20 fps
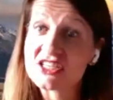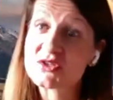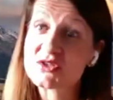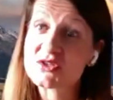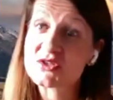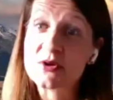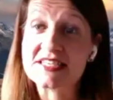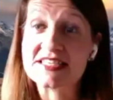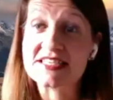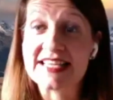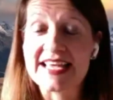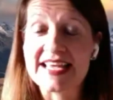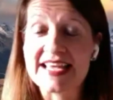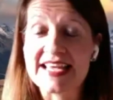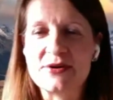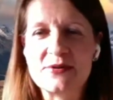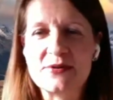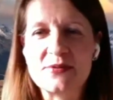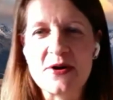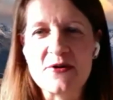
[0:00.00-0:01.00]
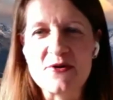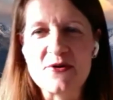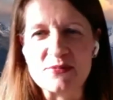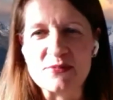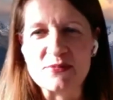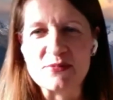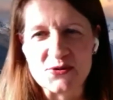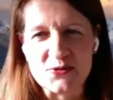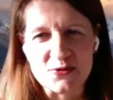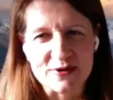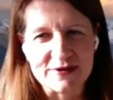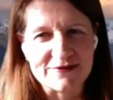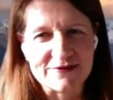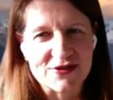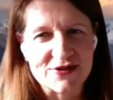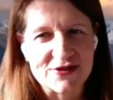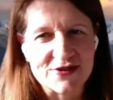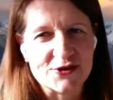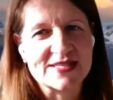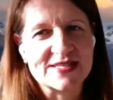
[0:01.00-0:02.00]
I just wanted to say a quick welcome to all of
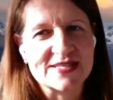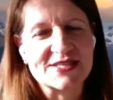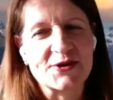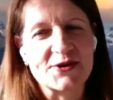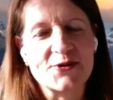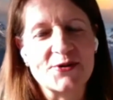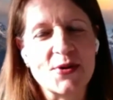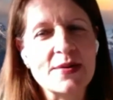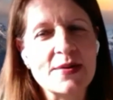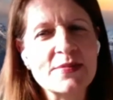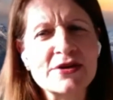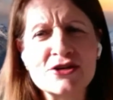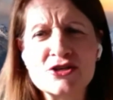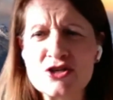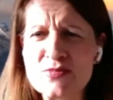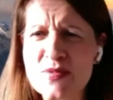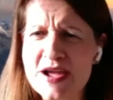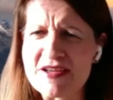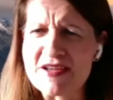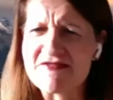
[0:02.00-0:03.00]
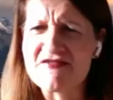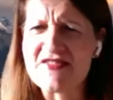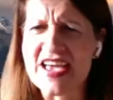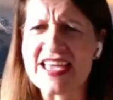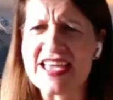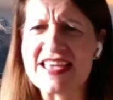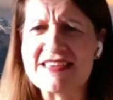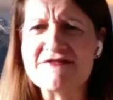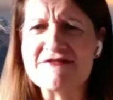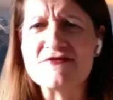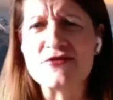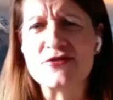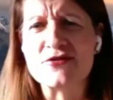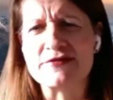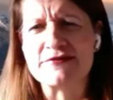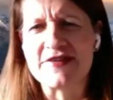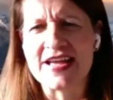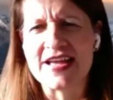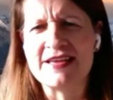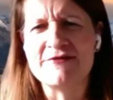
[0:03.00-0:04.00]
you. So I'm going to do my
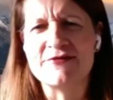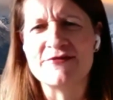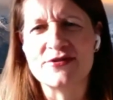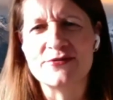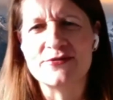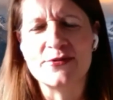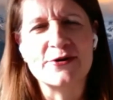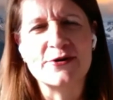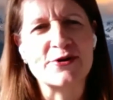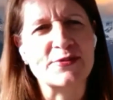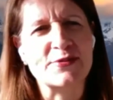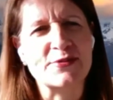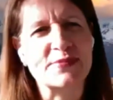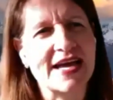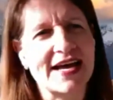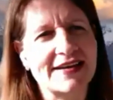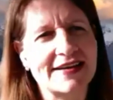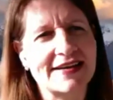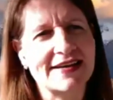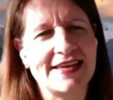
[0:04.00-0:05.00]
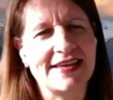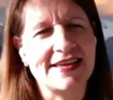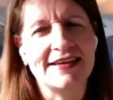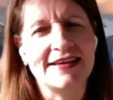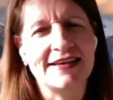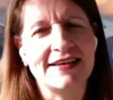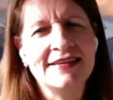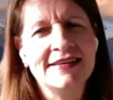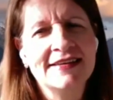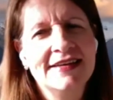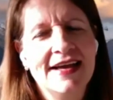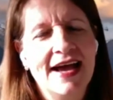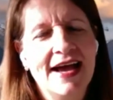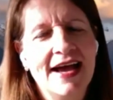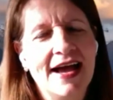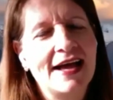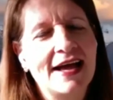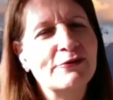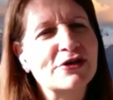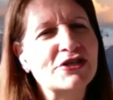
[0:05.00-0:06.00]
favorite welcome karakia,
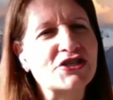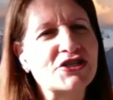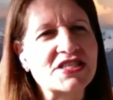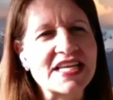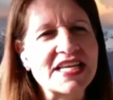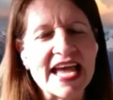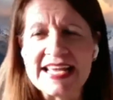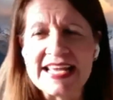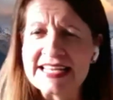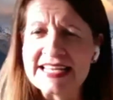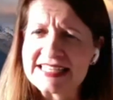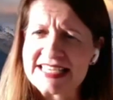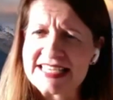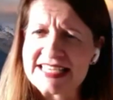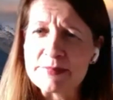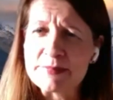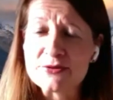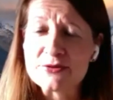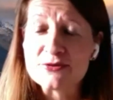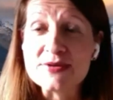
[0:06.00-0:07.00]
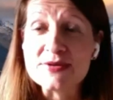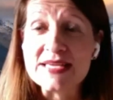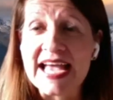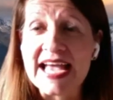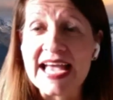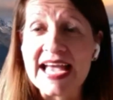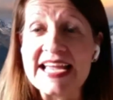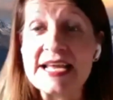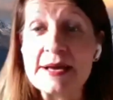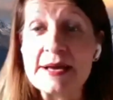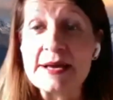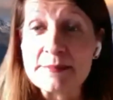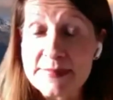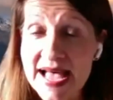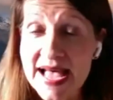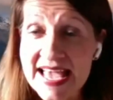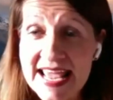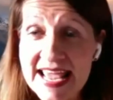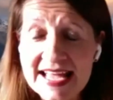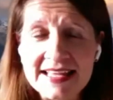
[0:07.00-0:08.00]
which is Keina tapu, Keina
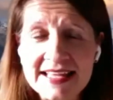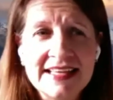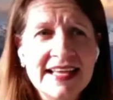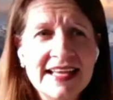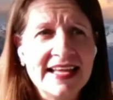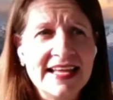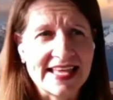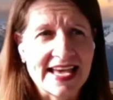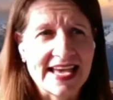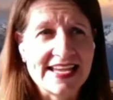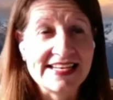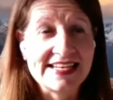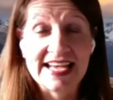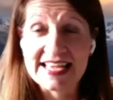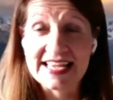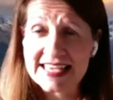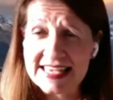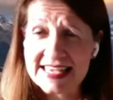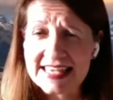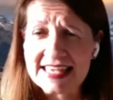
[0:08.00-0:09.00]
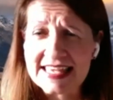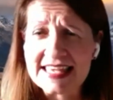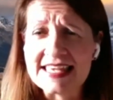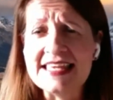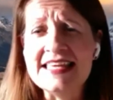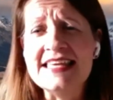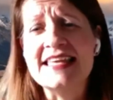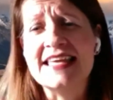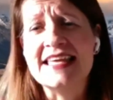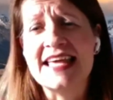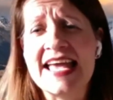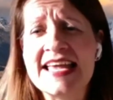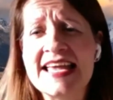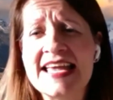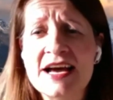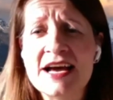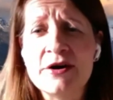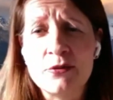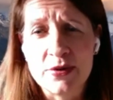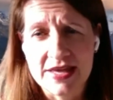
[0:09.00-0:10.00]
mana, Keina ihi,
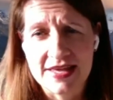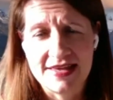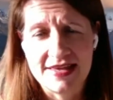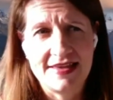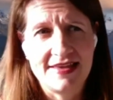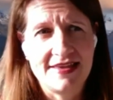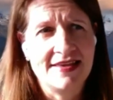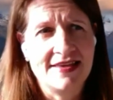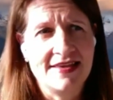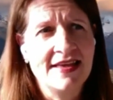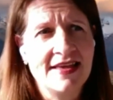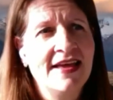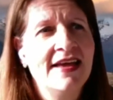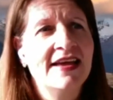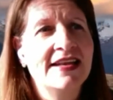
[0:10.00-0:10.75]
Keina wehi.